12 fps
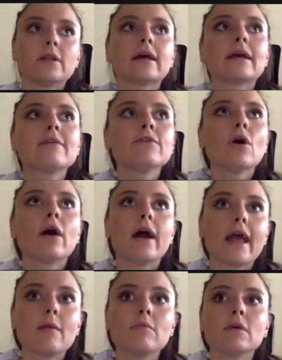like if your
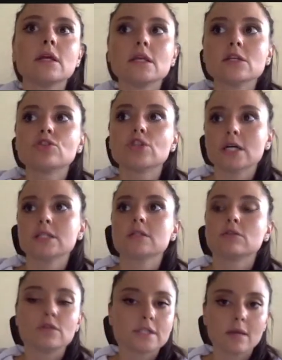aim is just
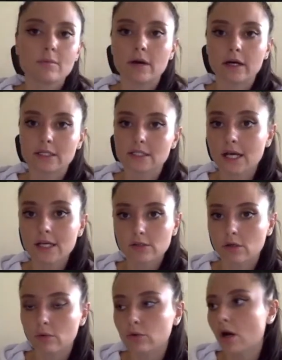USA market, I don't
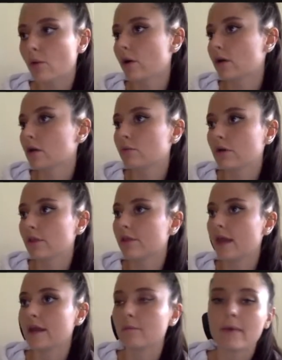know, you're working with
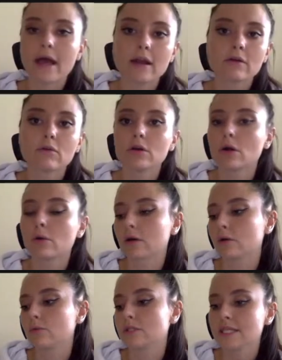any bank or you're
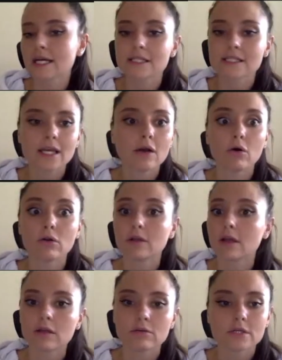working with taxi
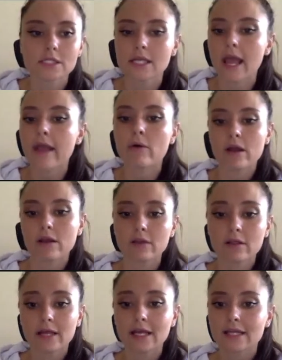only in USA or
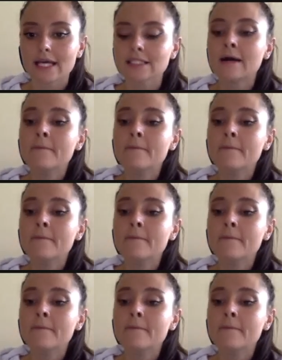anything like that.